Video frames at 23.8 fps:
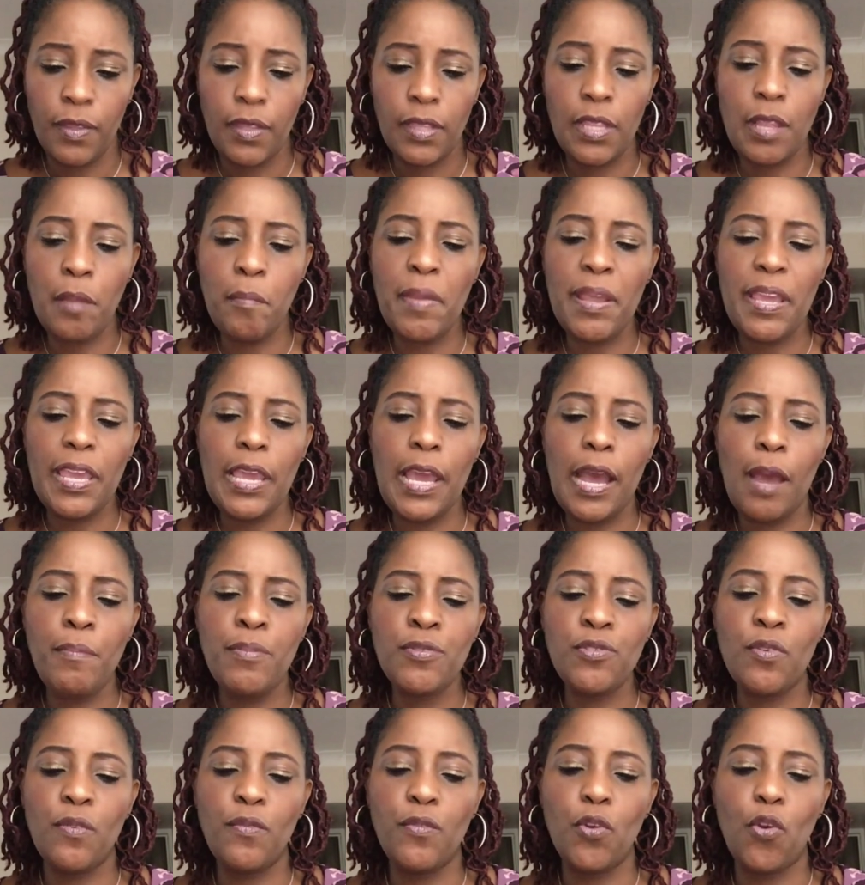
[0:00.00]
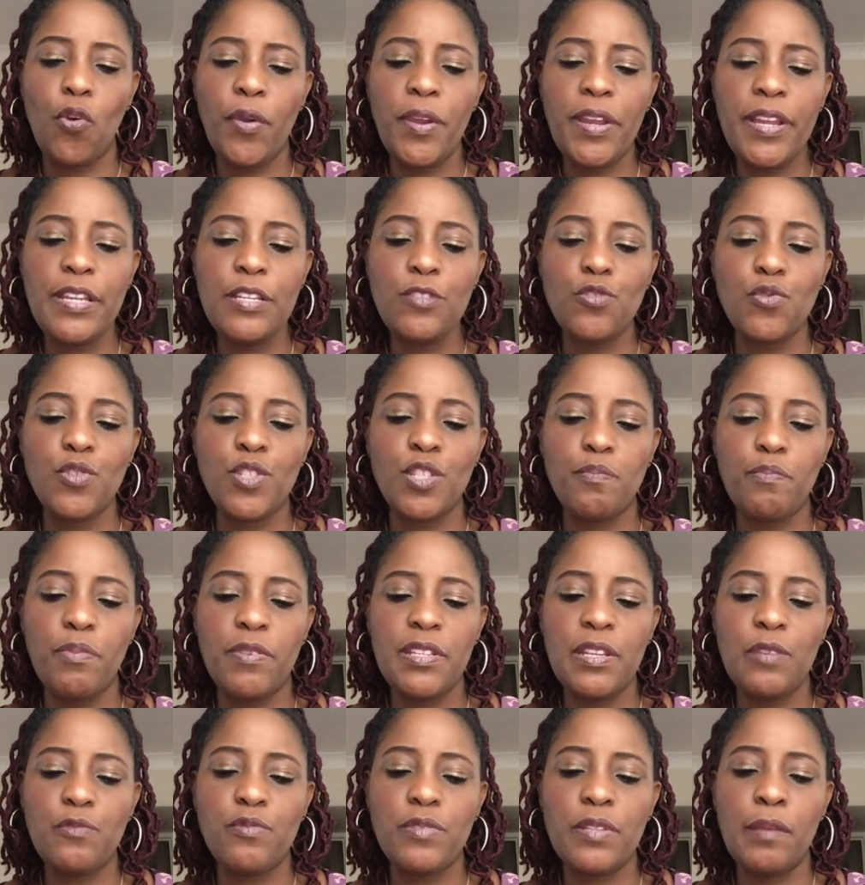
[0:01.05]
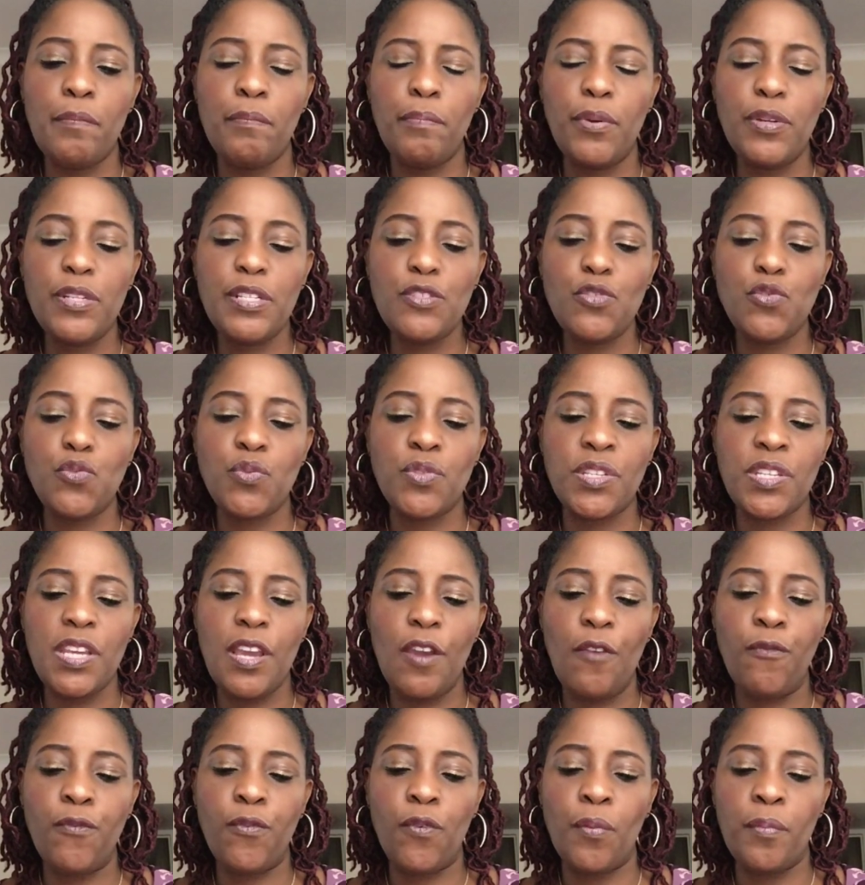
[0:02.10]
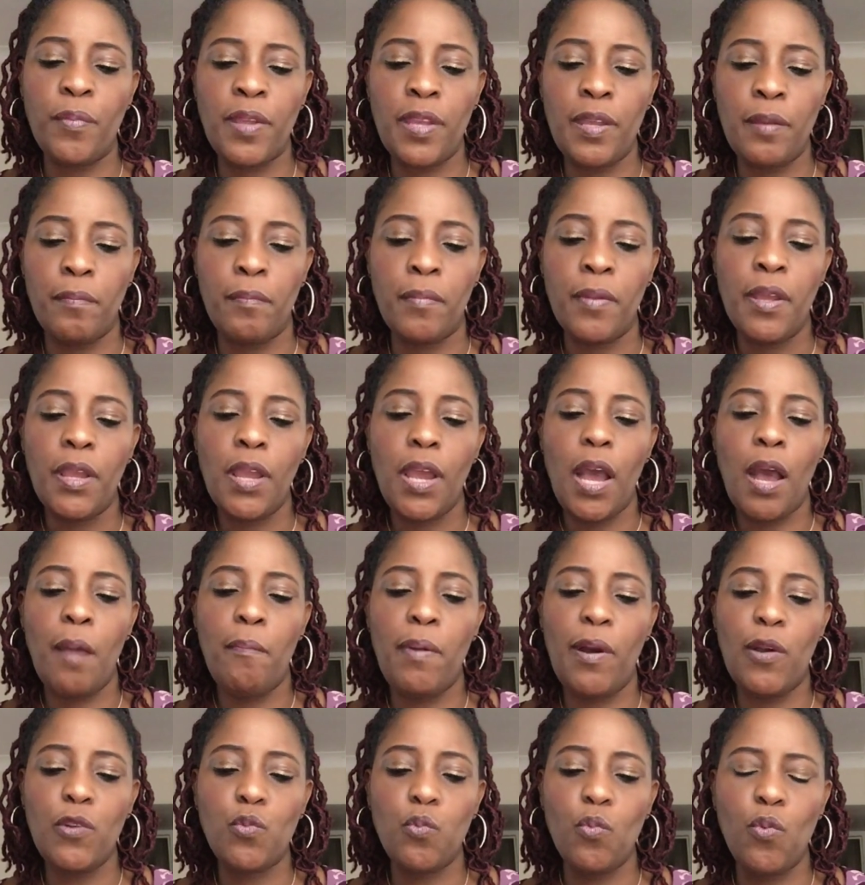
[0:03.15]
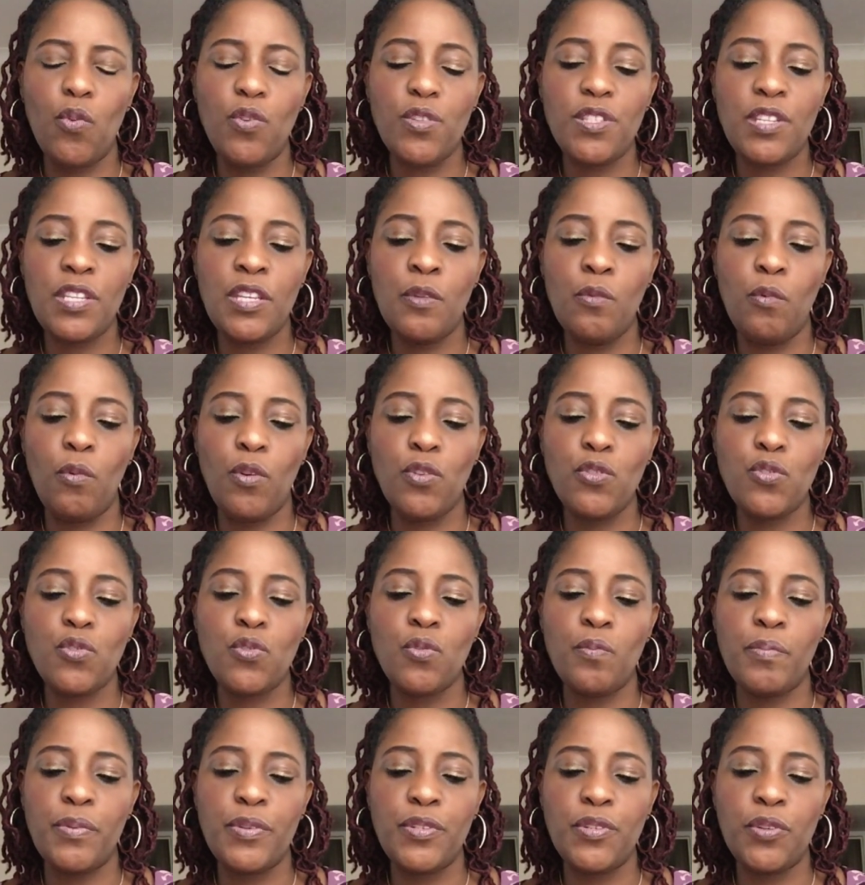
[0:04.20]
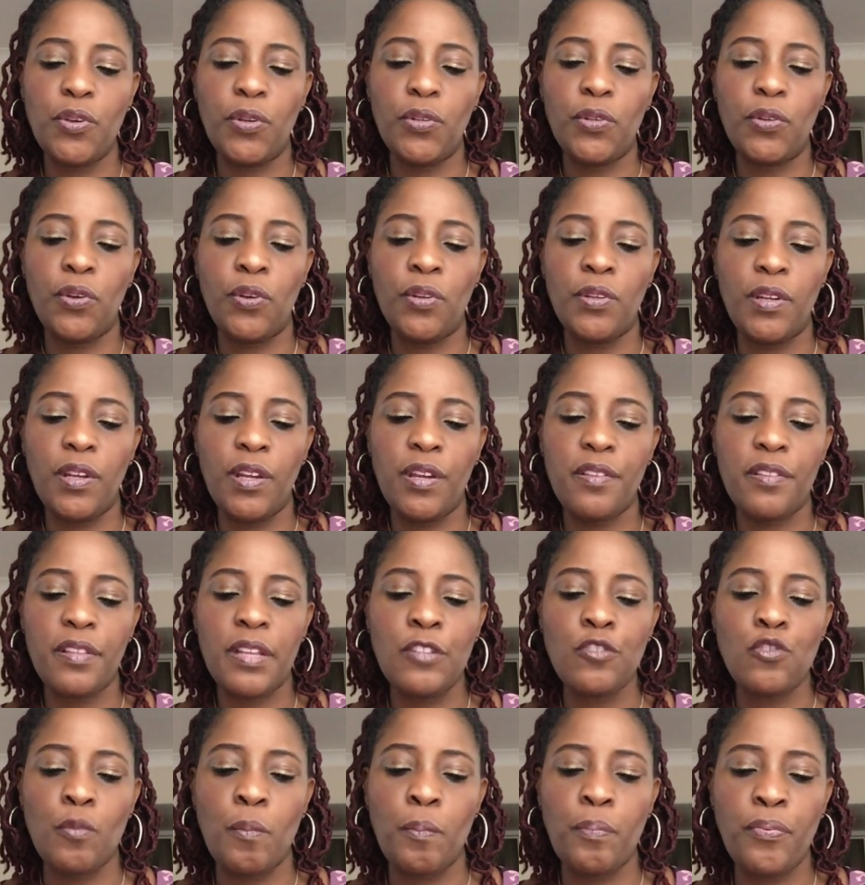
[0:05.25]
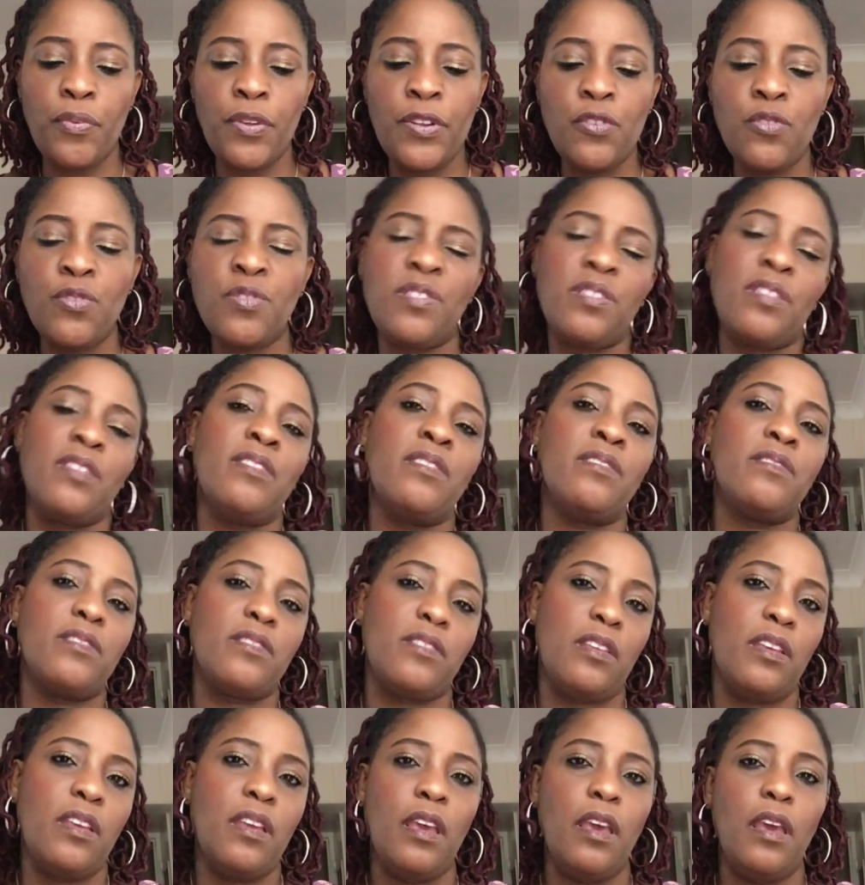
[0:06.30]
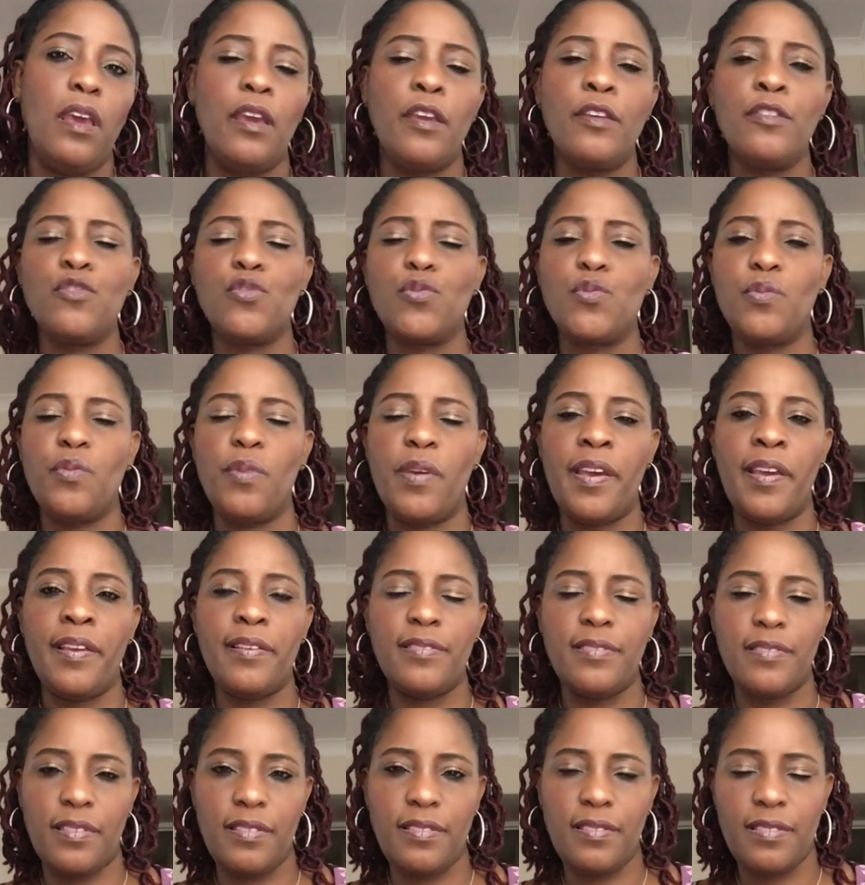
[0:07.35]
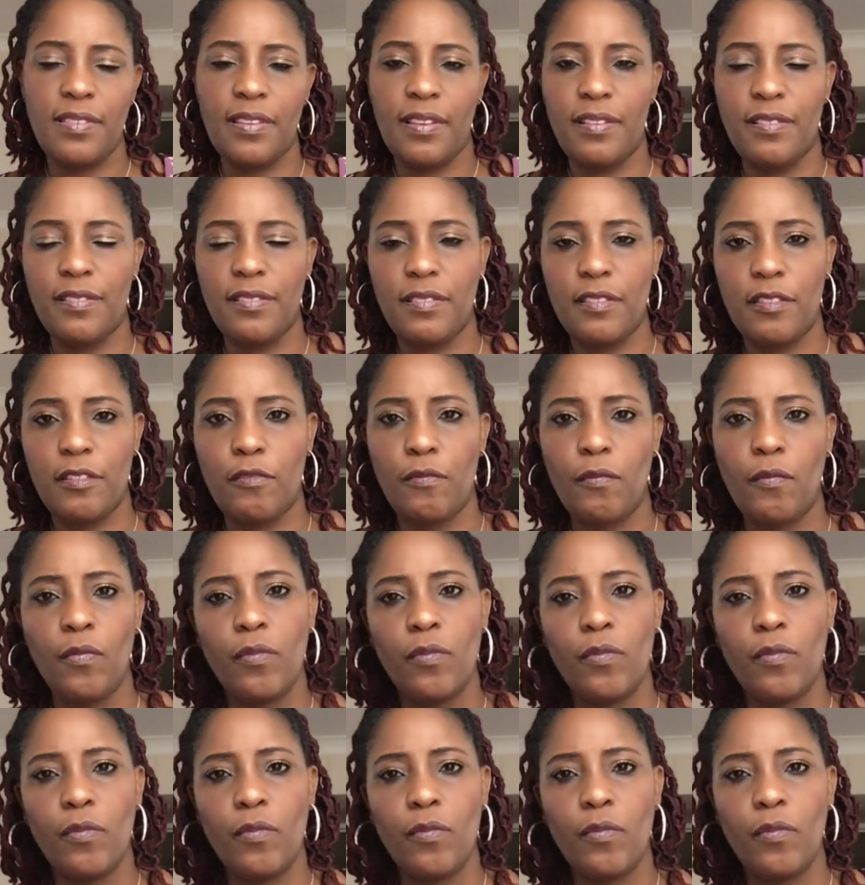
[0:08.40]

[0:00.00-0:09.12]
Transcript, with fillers: They make a habit of going into his presence with a body to hear from him about what he wants to be done on earth and to pray those things into existence.